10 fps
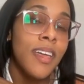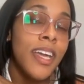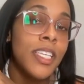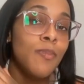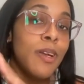
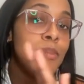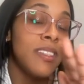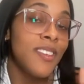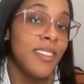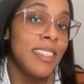
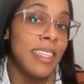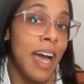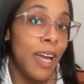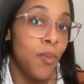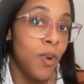experimental
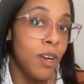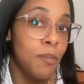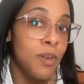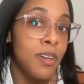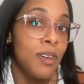design
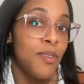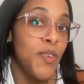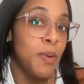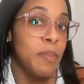workbook for